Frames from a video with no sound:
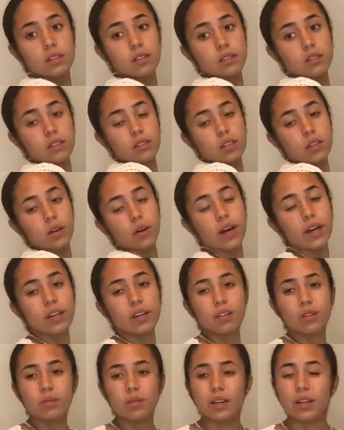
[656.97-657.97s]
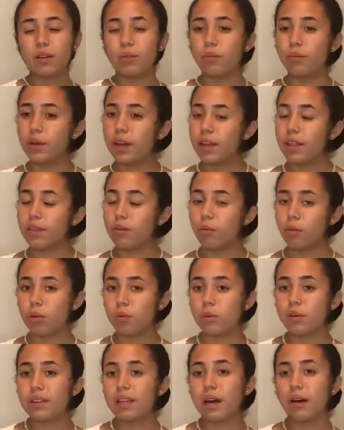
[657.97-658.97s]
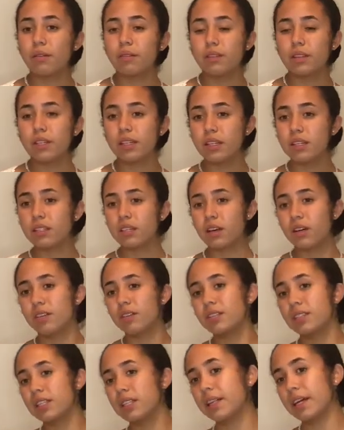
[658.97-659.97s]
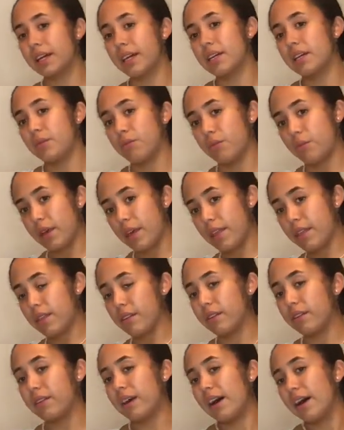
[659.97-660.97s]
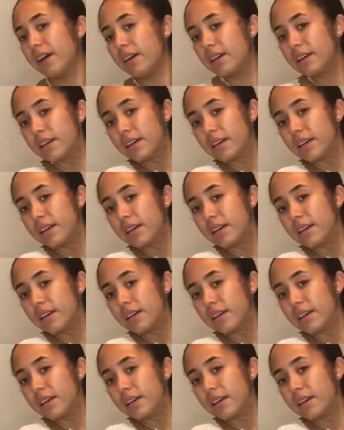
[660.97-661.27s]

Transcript: So I could wear it with or without this. I honestly like it with a lot.